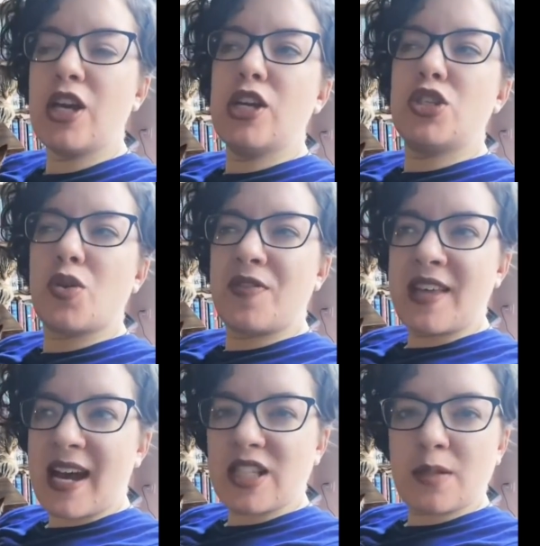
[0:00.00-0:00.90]
so
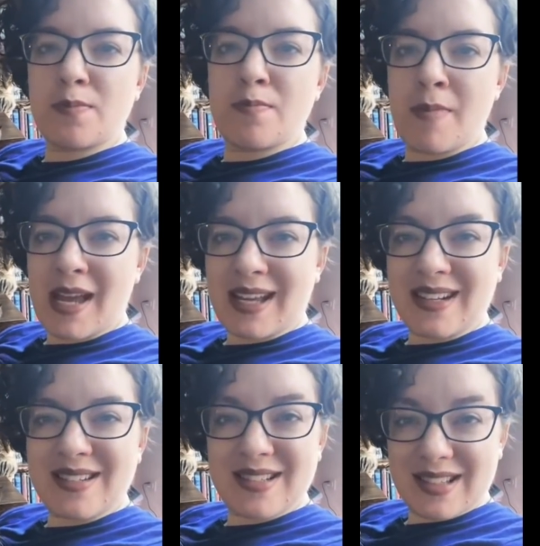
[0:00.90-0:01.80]
that's making
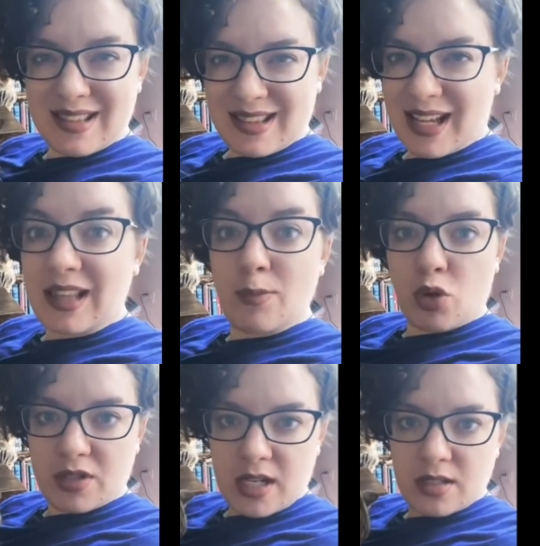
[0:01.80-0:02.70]
slightly more
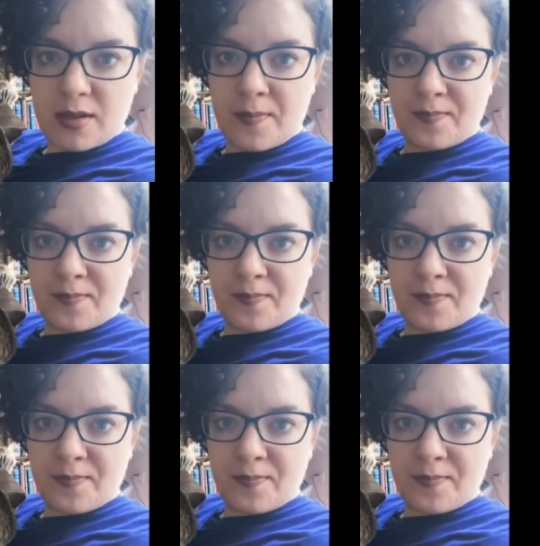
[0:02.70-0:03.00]
sense